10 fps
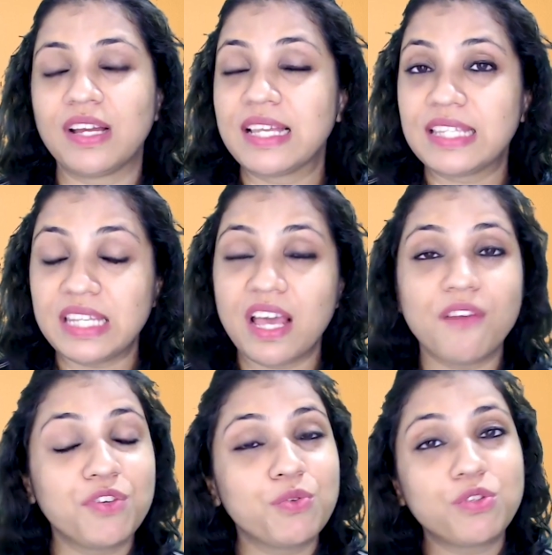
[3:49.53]
See, I've
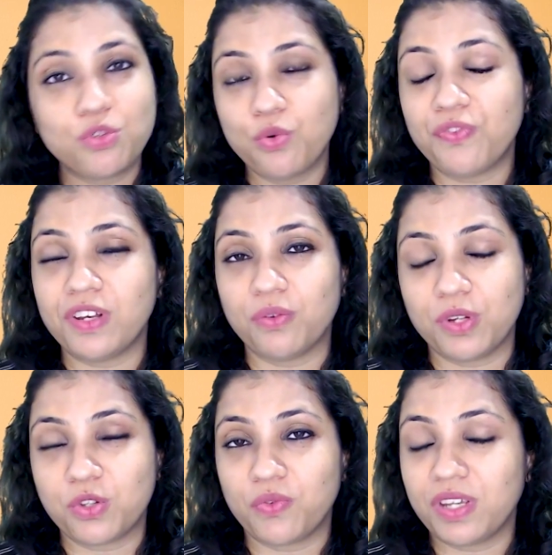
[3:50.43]
used 2 filler
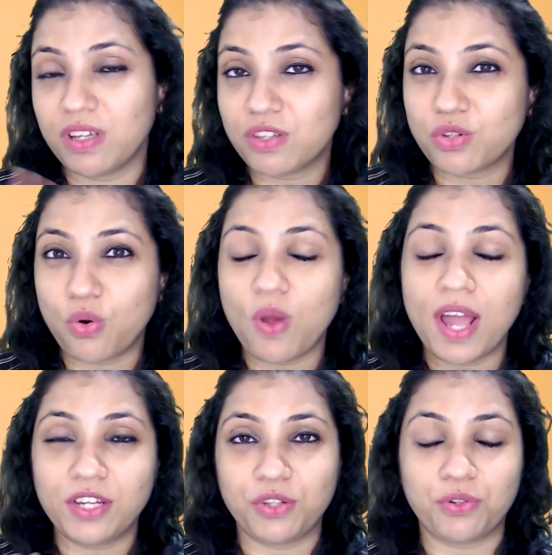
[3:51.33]
words over here, so
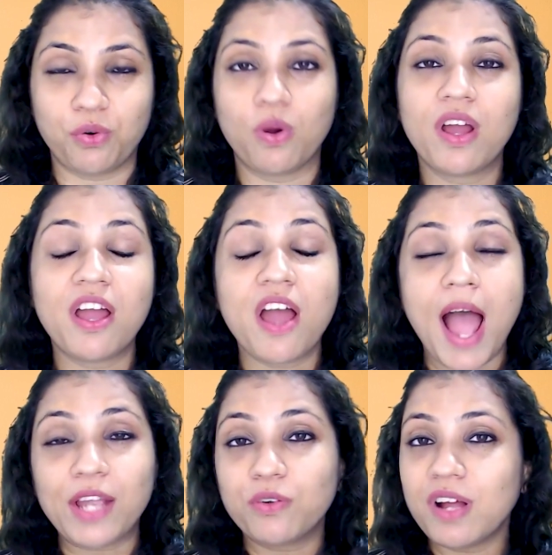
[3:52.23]
and
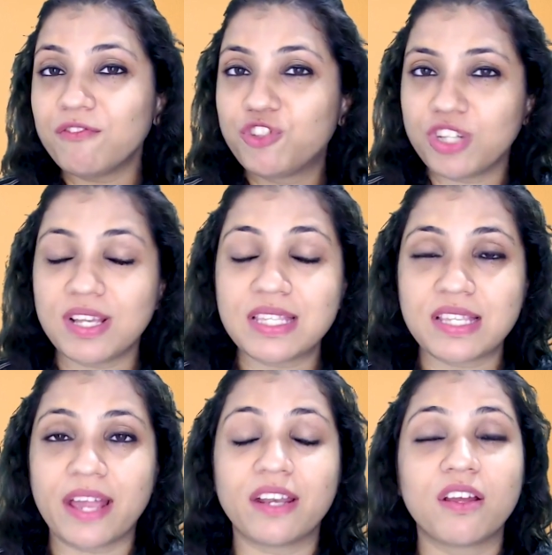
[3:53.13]
I could have just
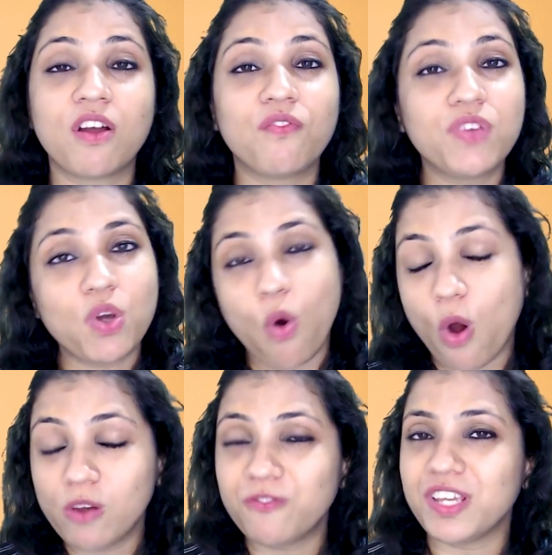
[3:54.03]
said we
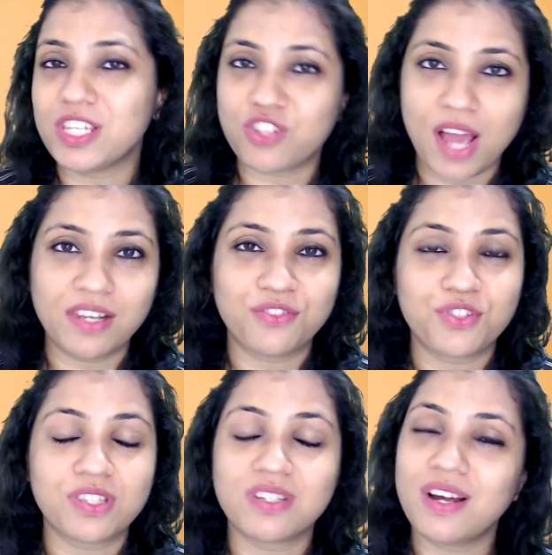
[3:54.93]
all face
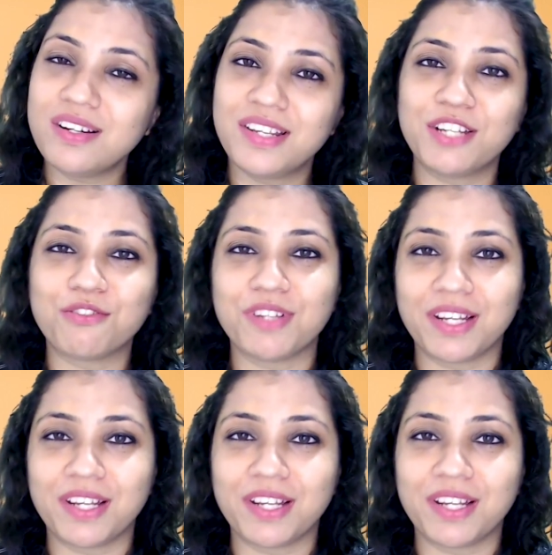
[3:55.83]
challenges in our day-to-day